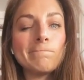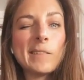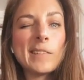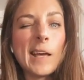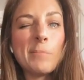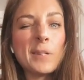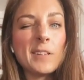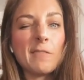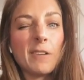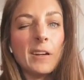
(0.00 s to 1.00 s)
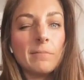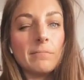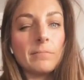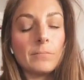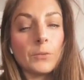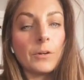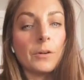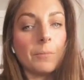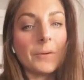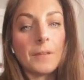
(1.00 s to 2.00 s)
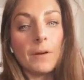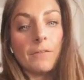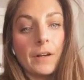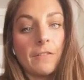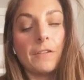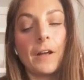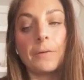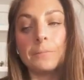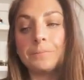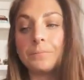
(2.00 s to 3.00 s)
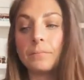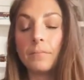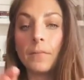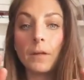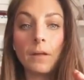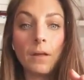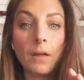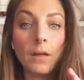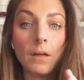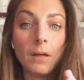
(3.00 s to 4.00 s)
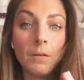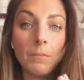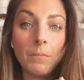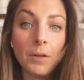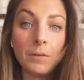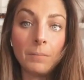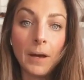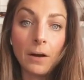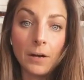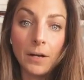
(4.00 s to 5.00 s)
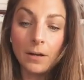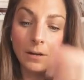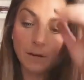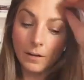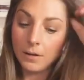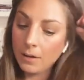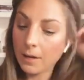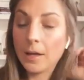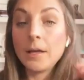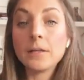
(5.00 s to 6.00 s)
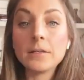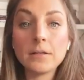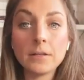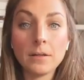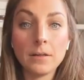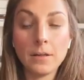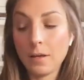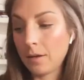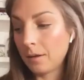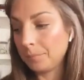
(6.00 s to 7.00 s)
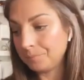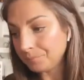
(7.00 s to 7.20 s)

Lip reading: same but different. We're going to put that over here for now. Mother Mary is what do